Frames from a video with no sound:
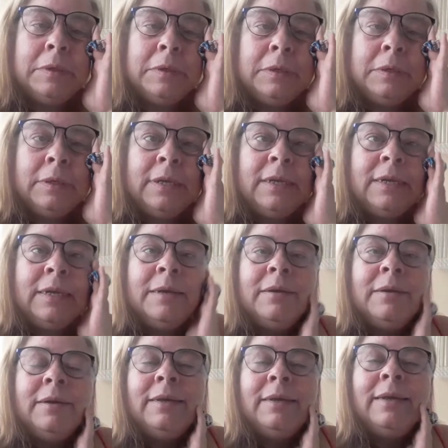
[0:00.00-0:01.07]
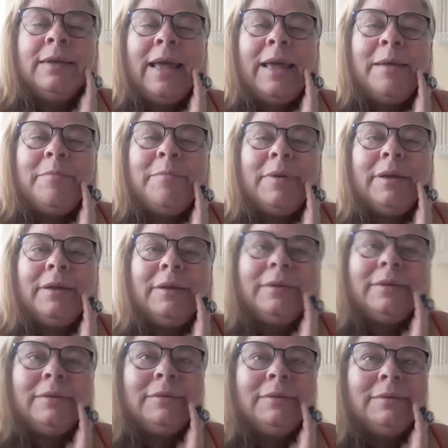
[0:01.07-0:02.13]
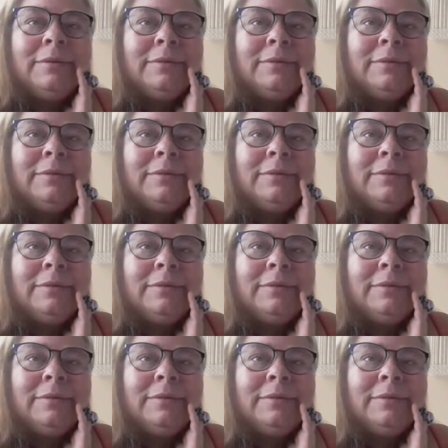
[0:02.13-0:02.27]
Bug, they're being mean to me, and so is she.